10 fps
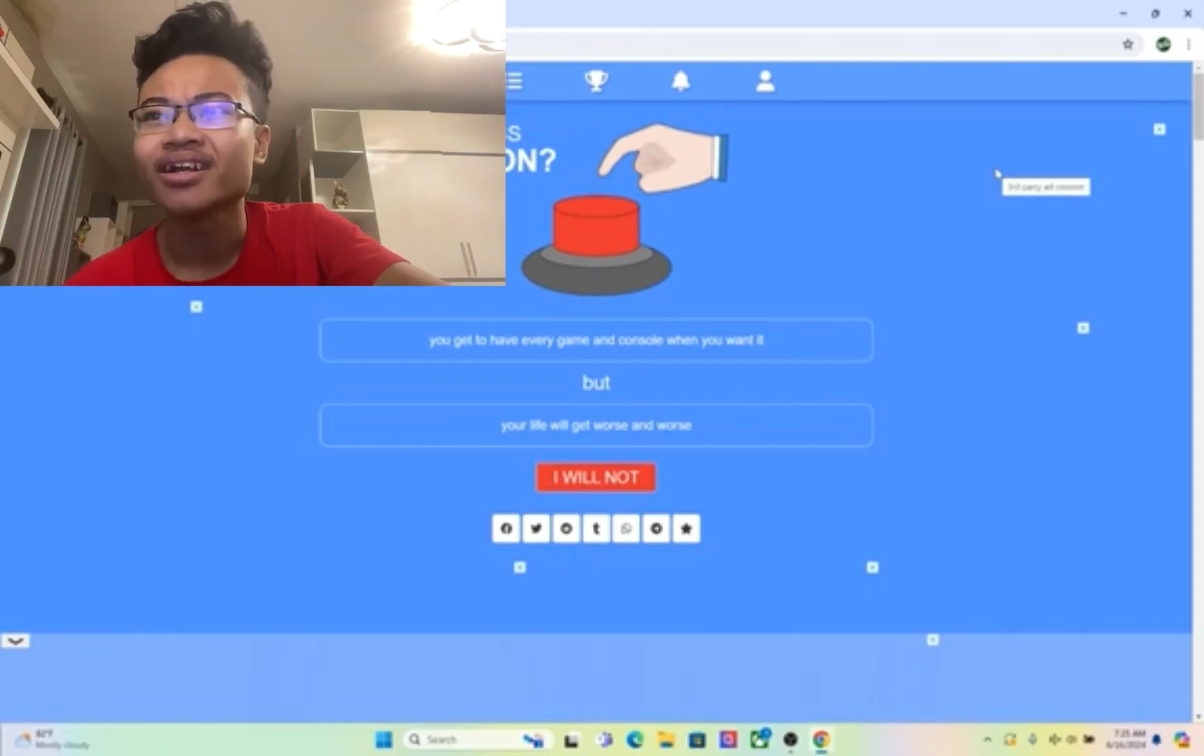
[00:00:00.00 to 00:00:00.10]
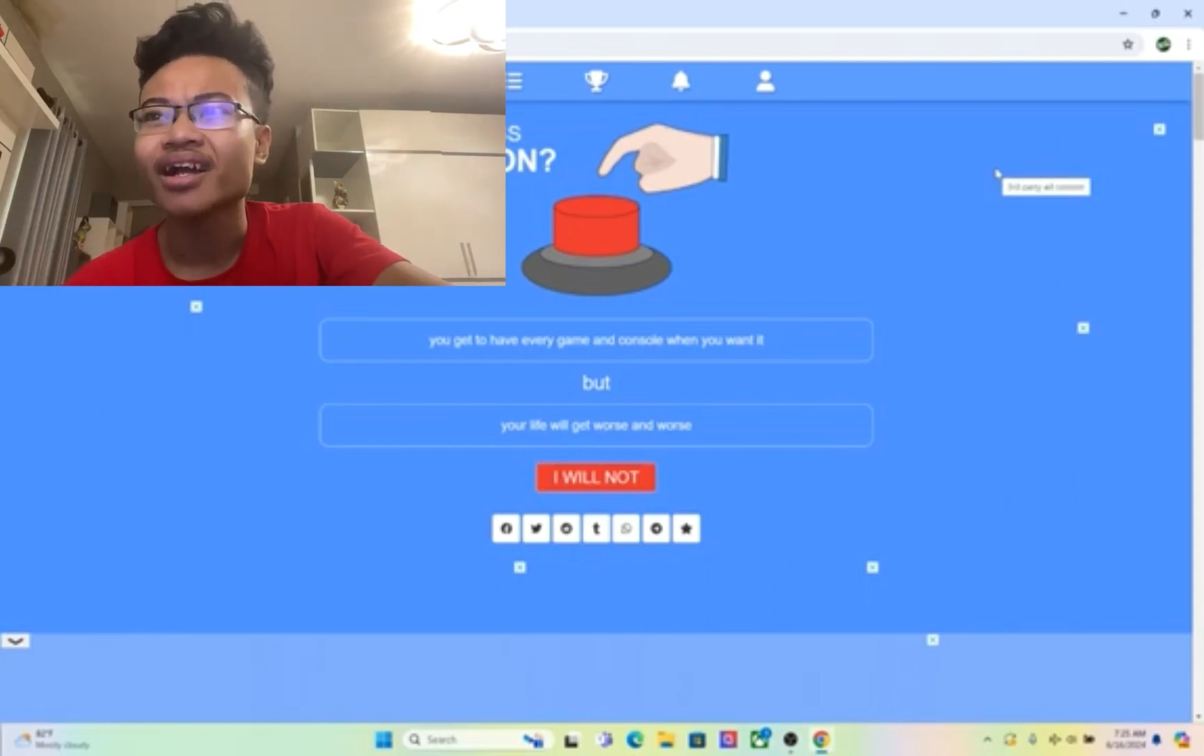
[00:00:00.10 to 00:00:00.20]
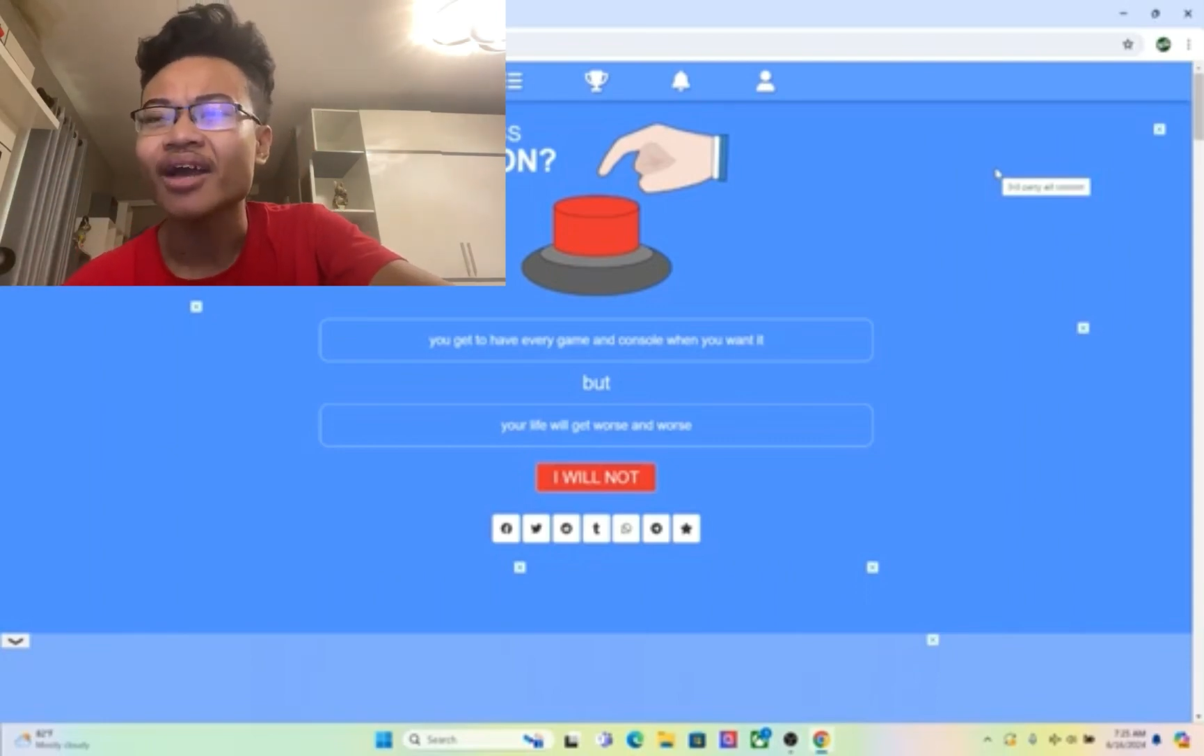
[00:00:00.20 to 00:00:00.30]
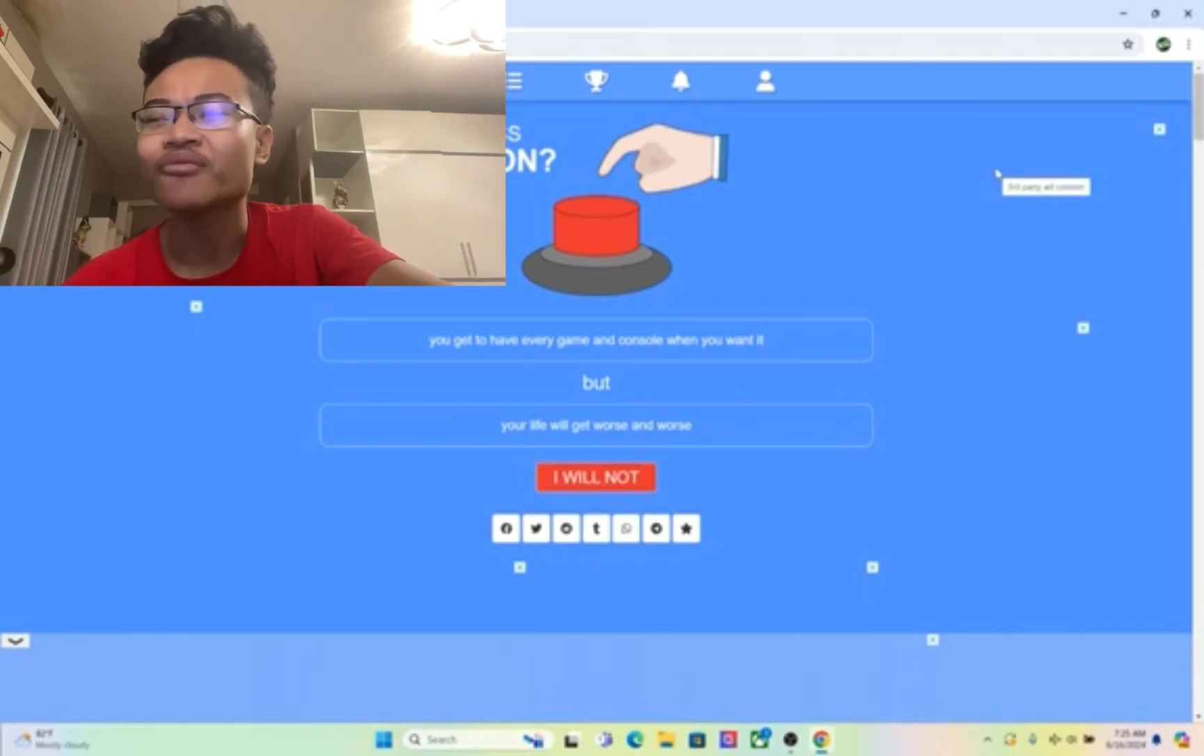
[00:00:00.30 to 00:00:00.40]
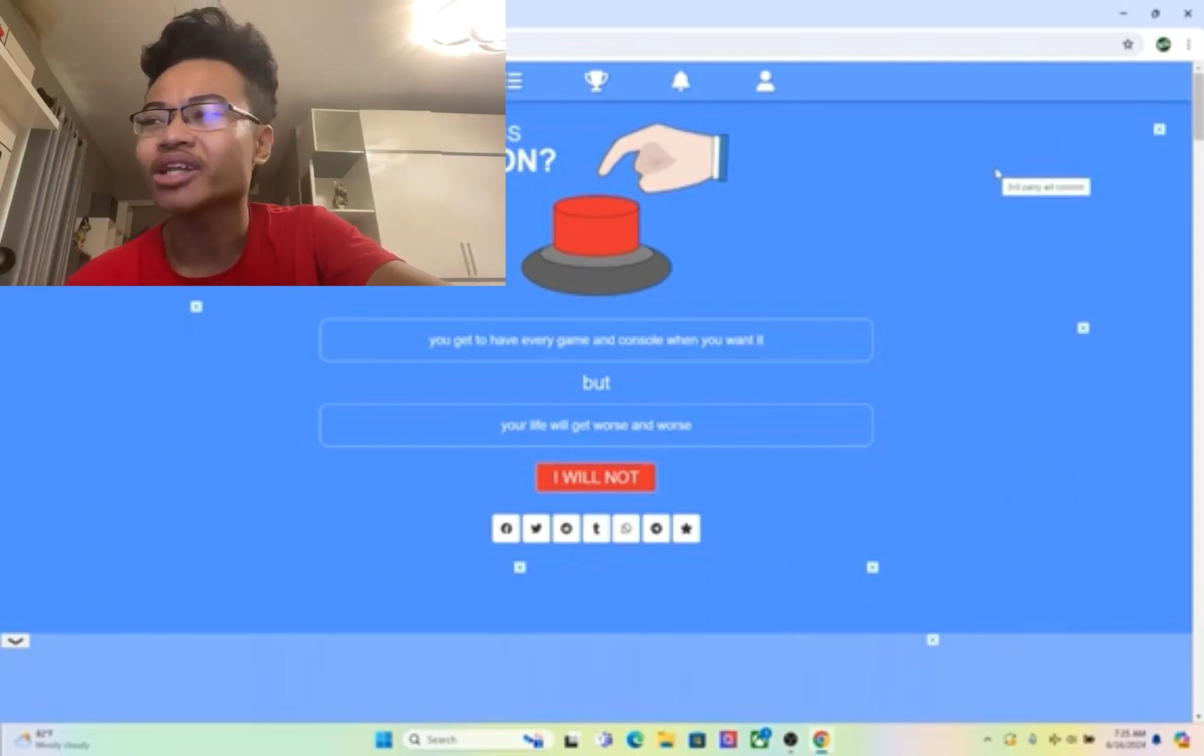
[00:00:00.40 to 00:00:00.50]

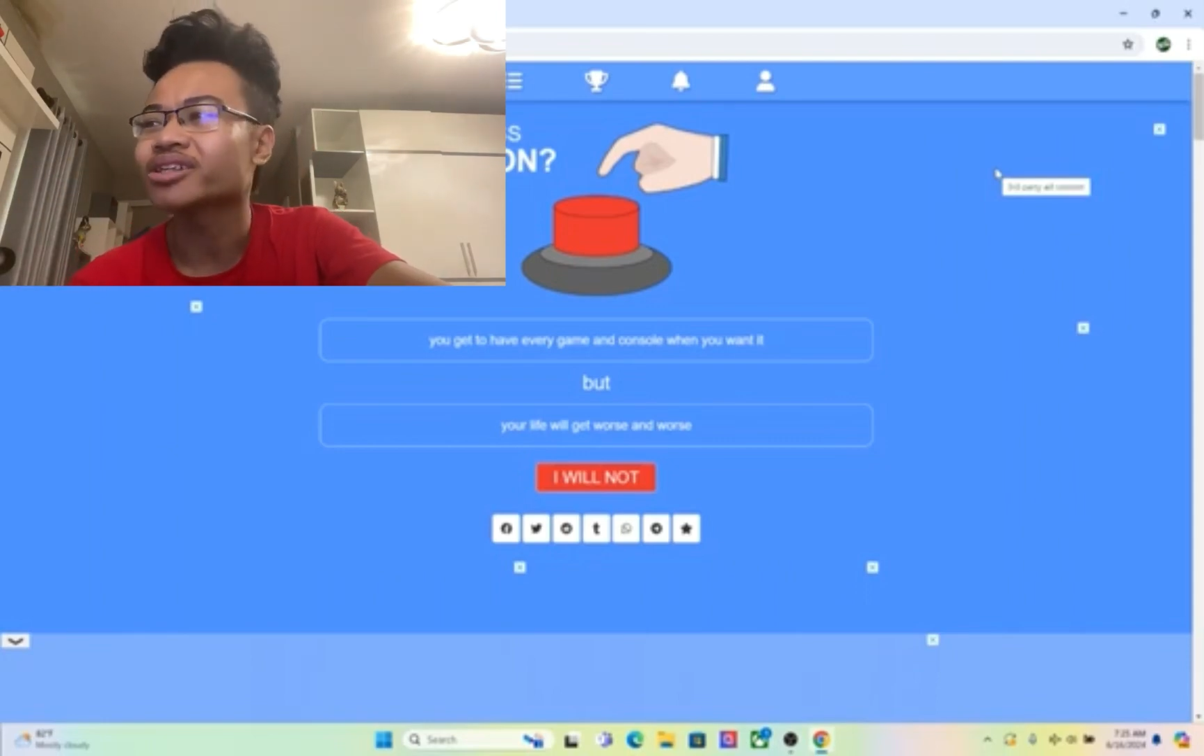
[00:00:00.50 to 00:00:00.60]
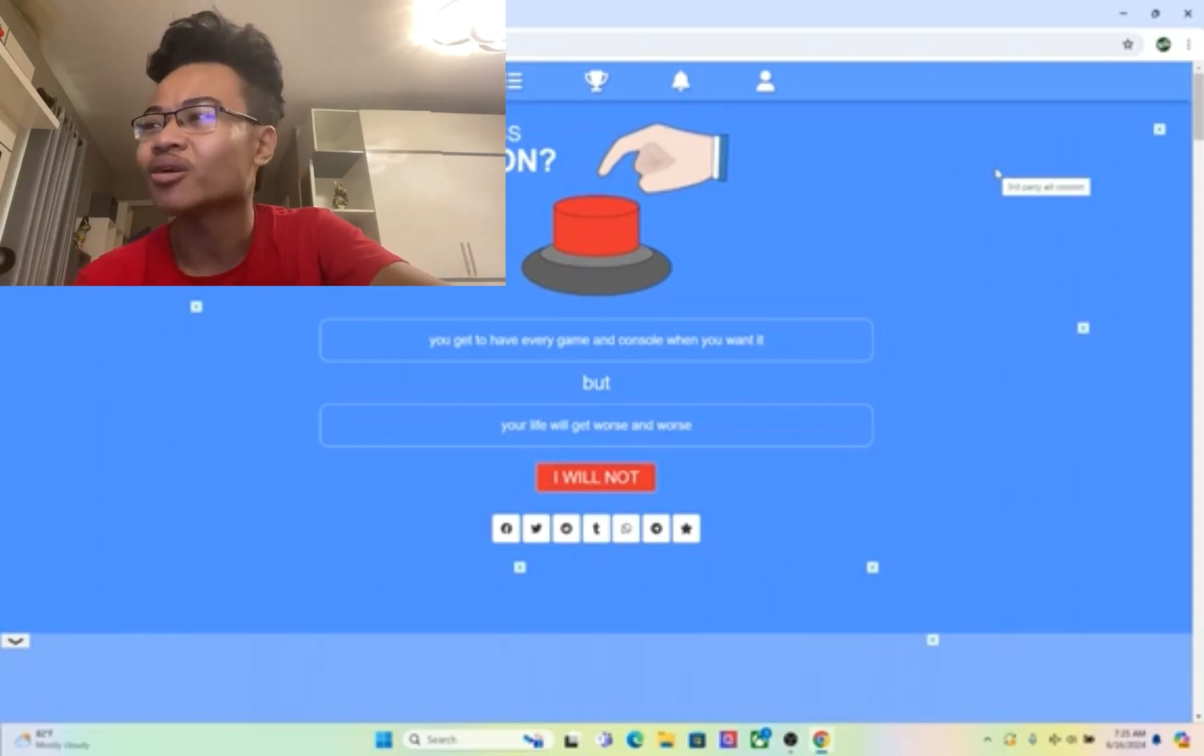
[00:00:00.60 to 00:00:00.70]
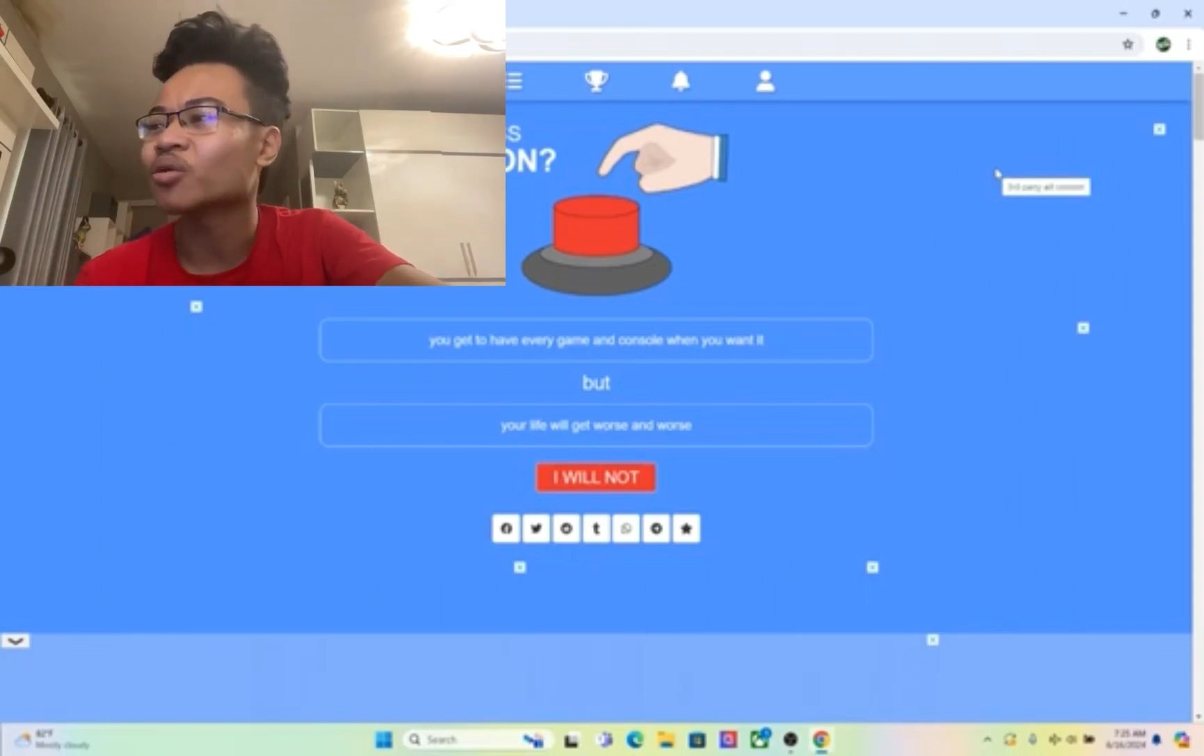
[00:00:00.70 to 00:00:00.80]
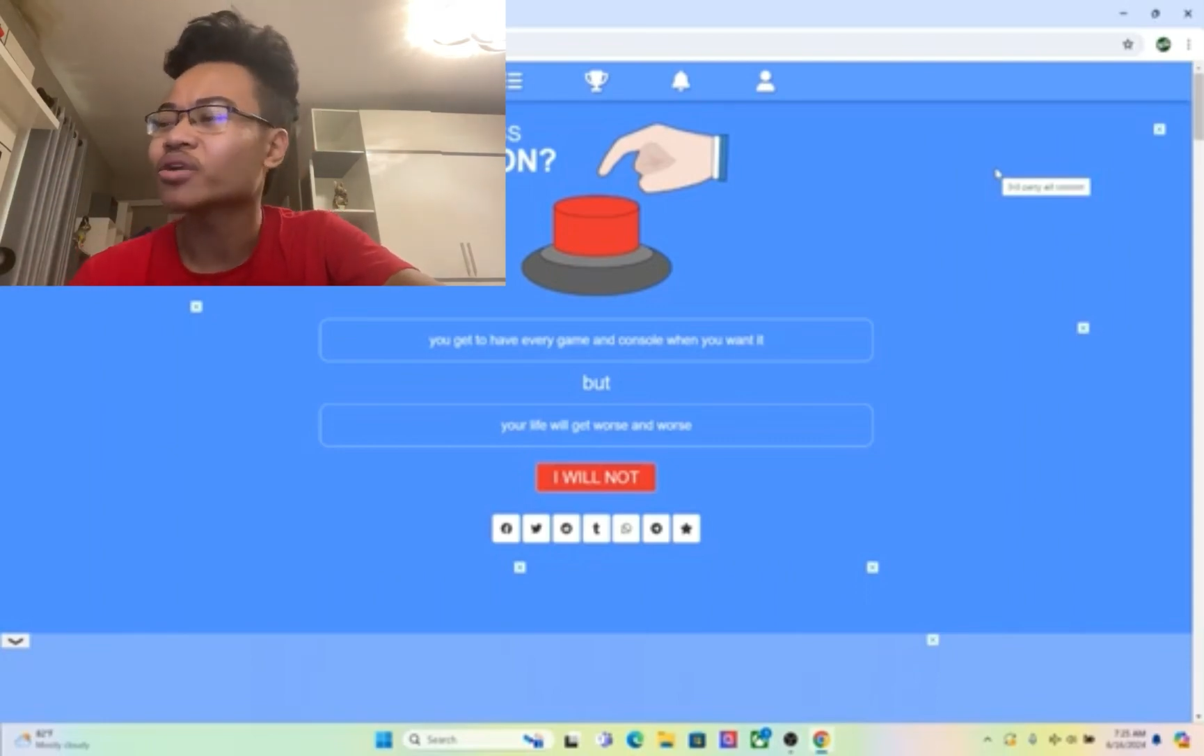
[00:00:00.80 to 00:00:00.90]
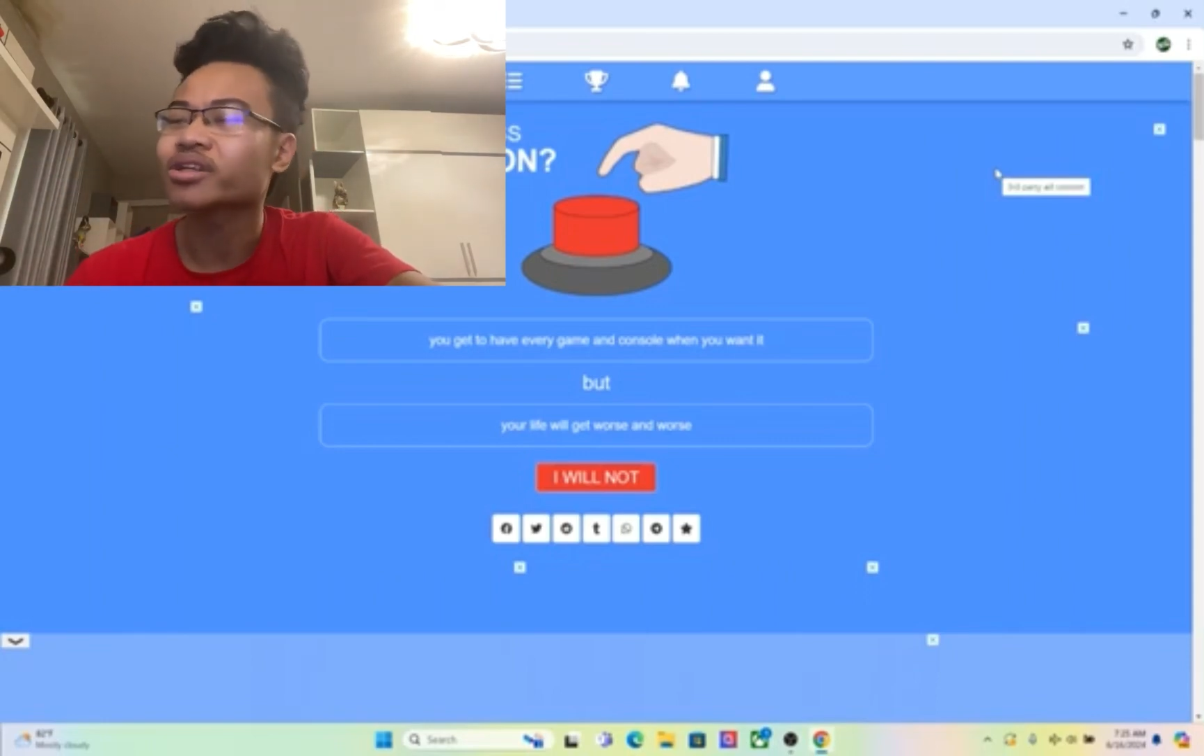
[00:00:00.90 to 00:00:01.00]
I went over